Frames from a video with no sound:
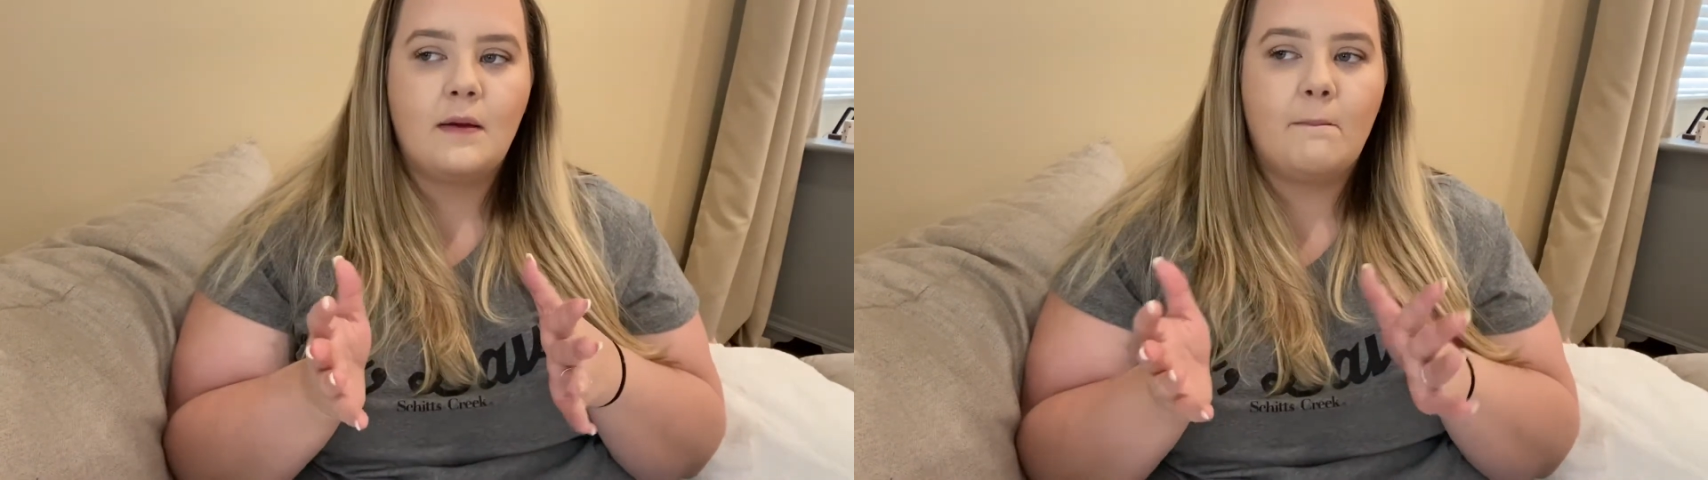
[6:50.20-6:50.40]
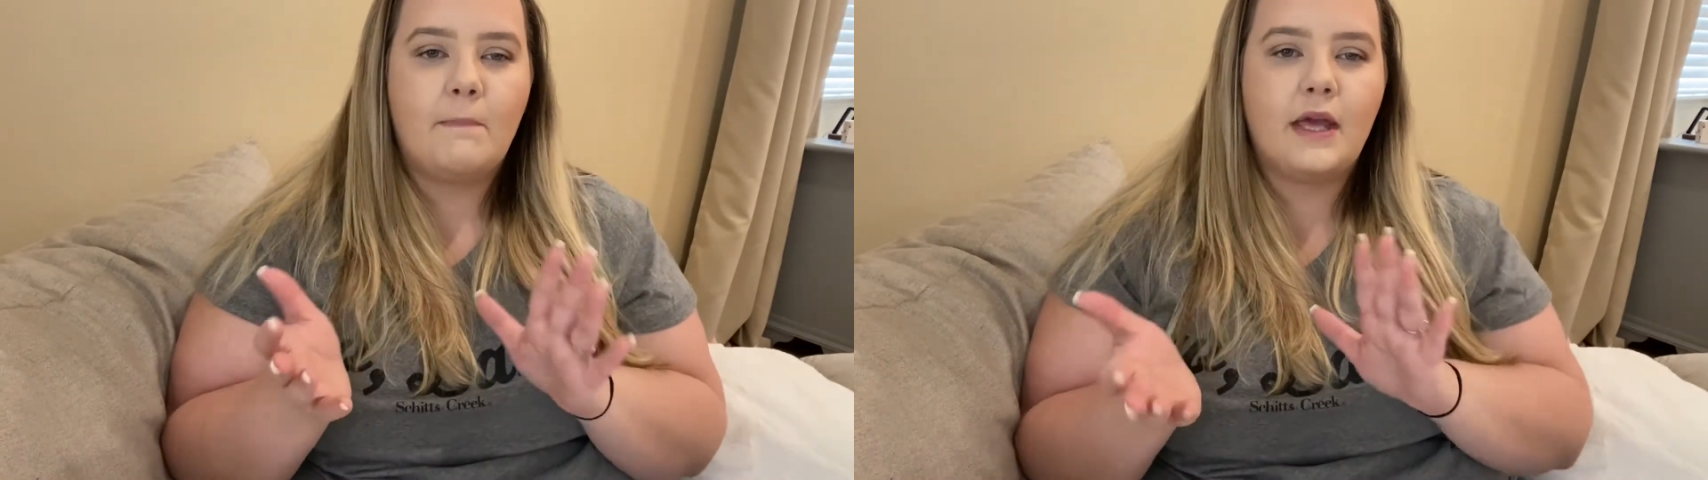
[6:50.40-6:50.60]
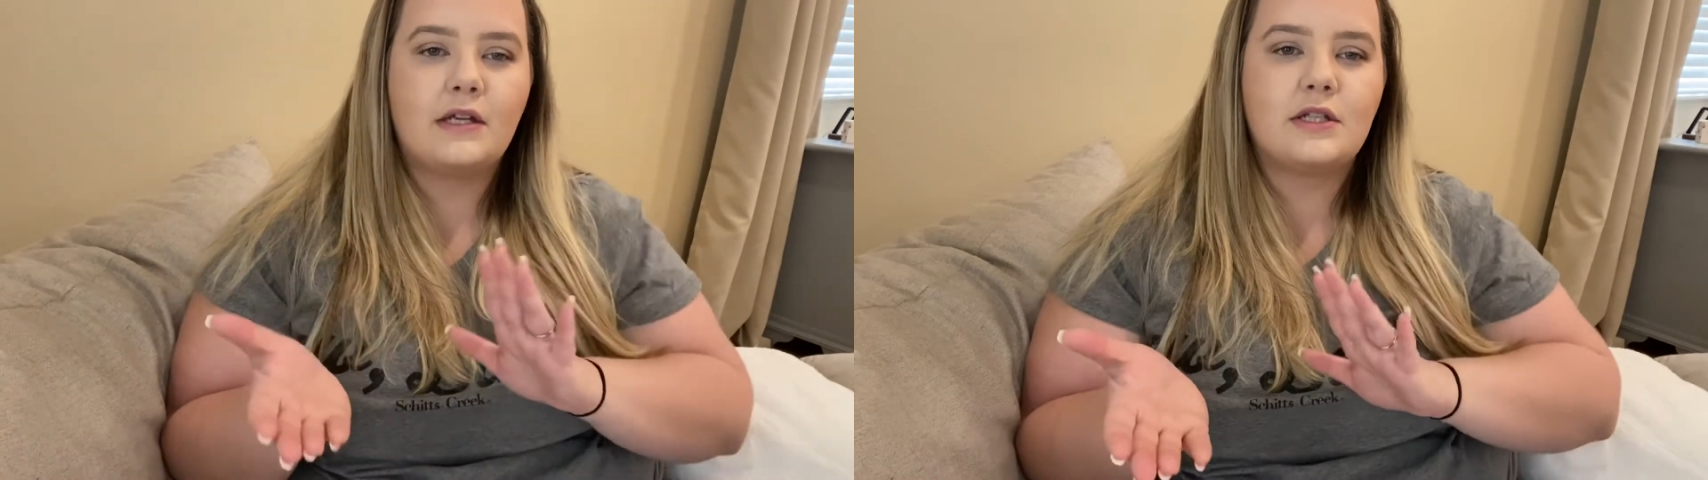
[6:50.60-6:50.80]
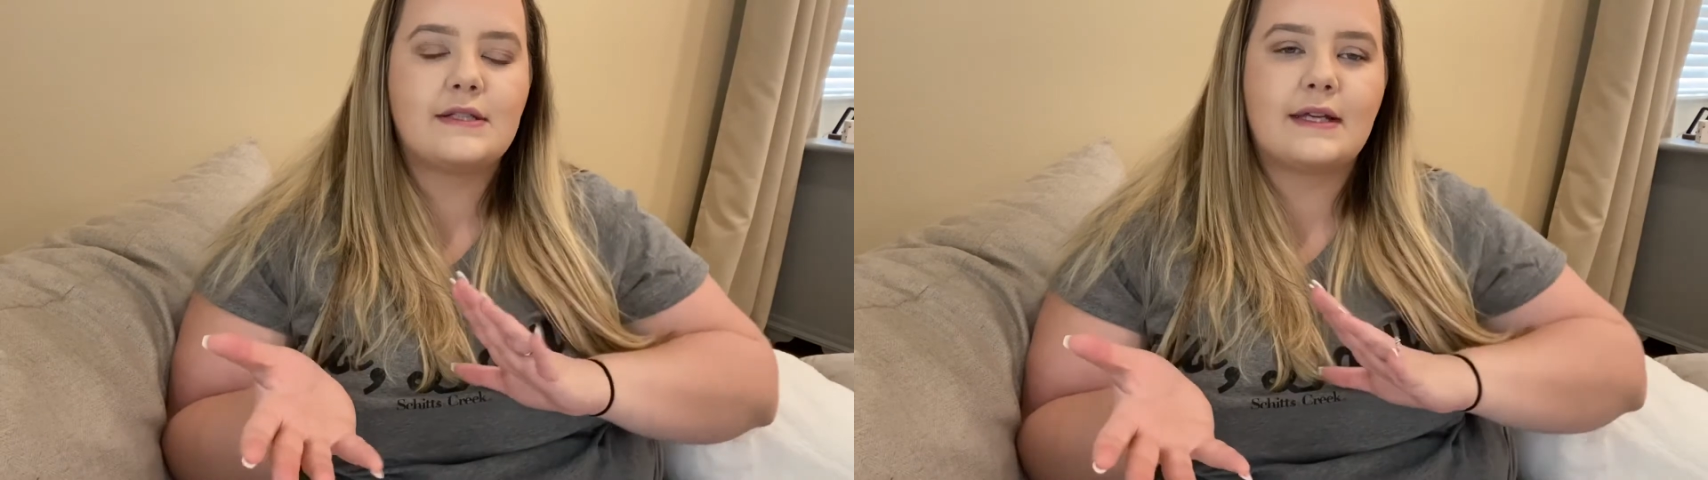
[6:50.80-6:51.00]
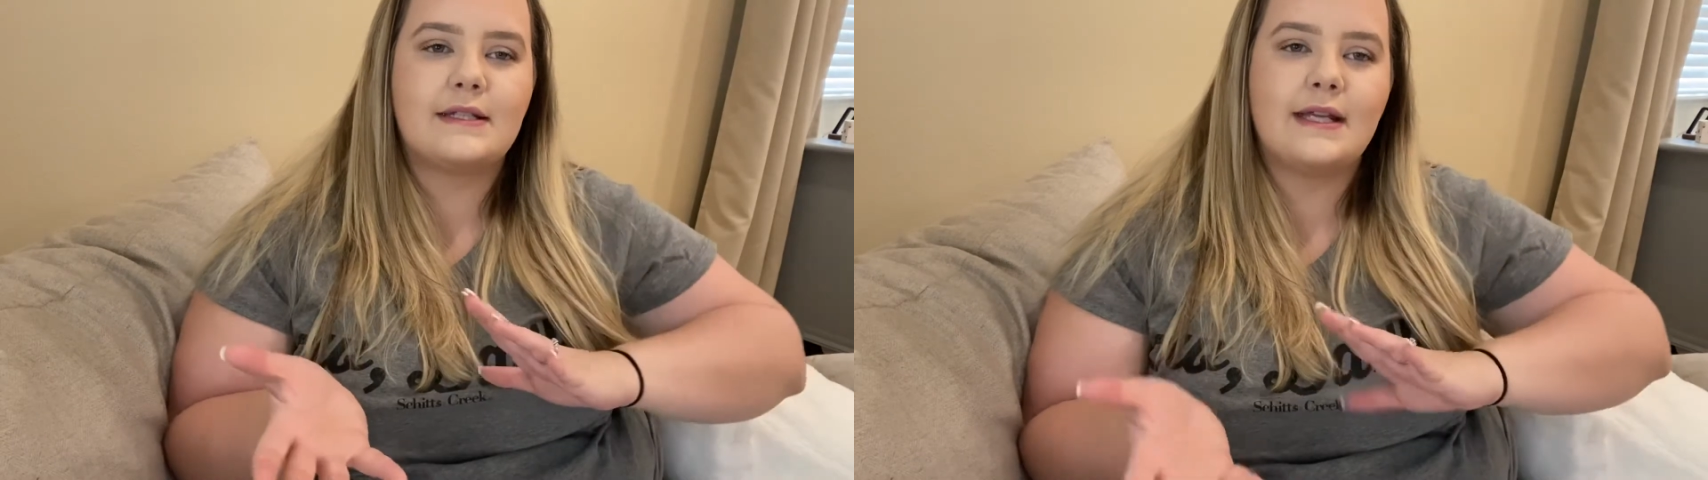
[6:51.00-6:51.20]

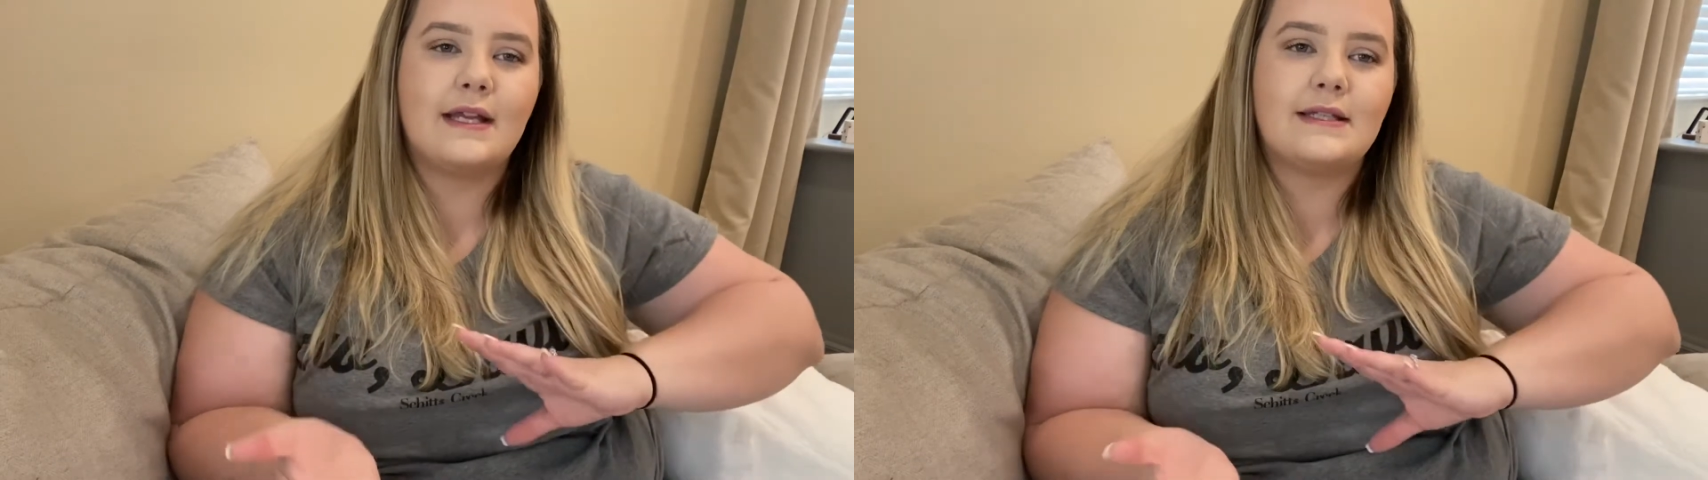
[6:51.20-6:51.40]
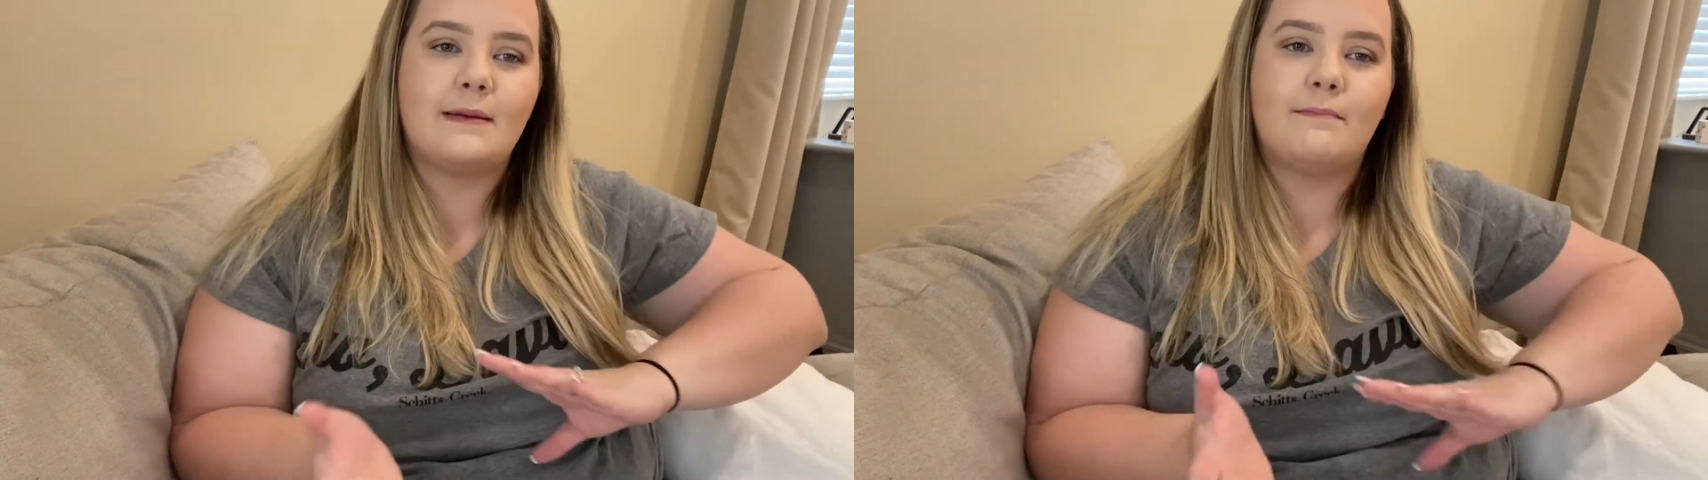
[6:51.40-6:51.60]
patients can tend to